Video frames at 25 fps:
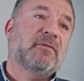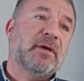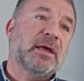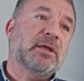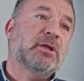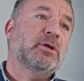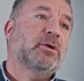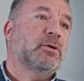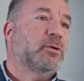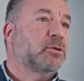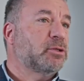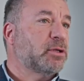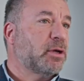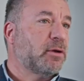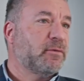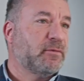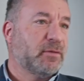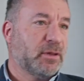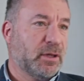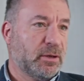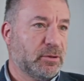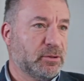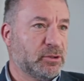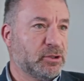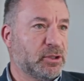venues over
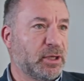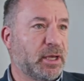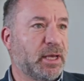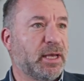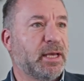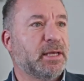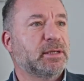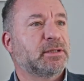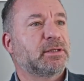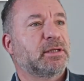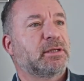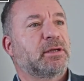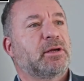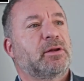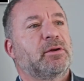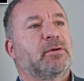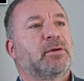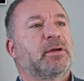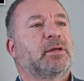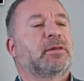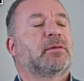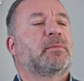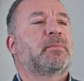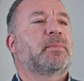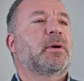those years,
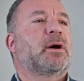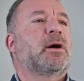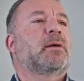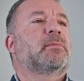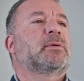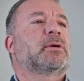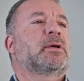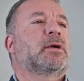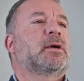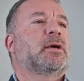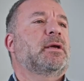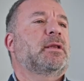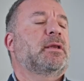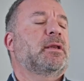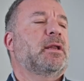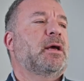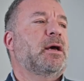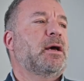including the Barbican,